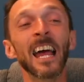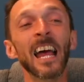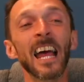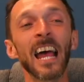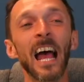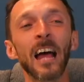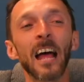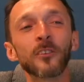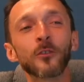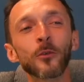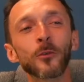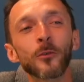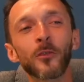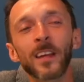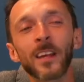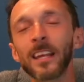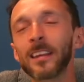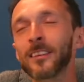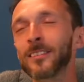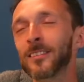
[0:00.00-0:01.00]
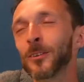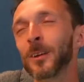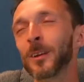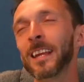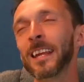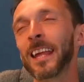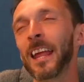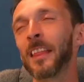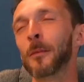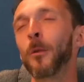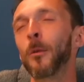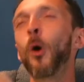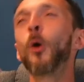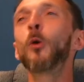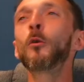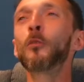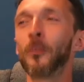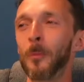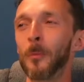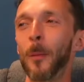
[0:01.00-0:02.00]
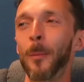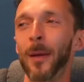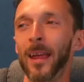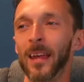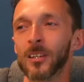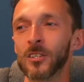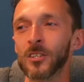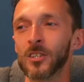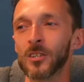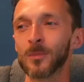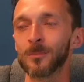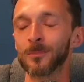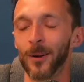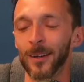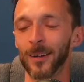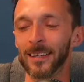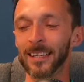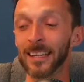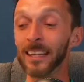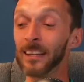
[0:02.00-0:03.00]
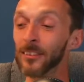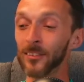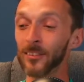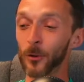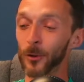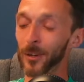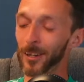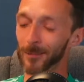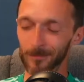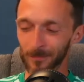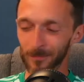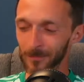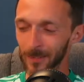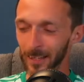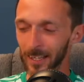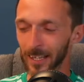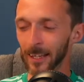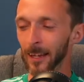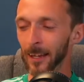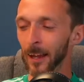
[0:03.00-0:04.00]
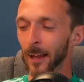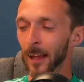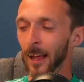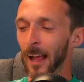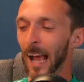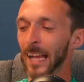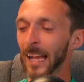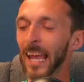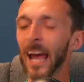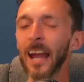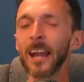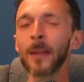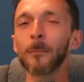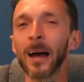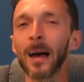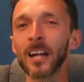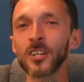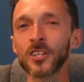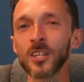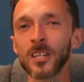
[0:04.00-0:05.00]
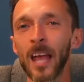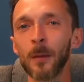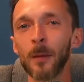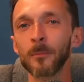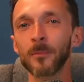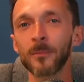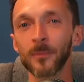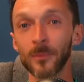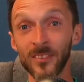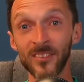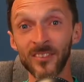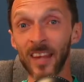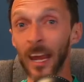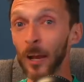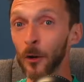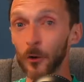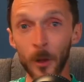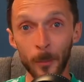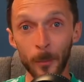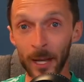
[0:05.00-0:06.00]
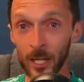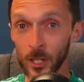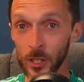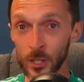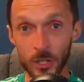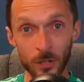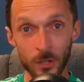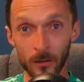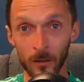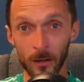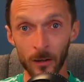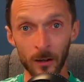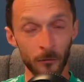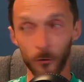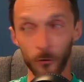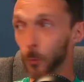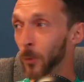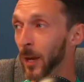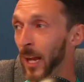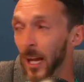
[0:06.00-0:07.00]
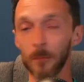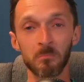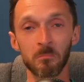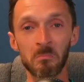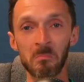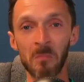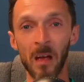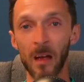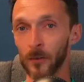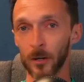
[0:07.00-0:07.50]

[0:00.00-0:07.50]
I don't think he's going to get them all from the bench, but he's going to, like, I can't imagine him staying on the bench a full game, ever.